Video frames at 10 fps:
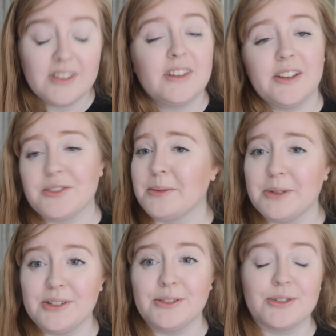If
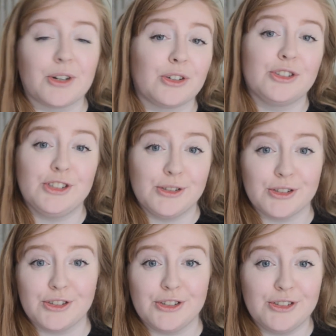someone starts to use
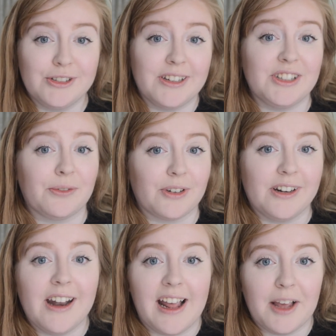a different
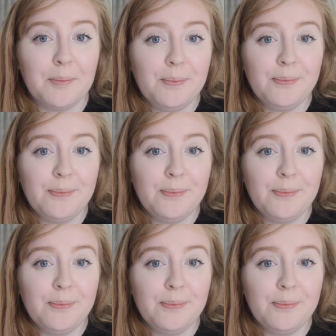name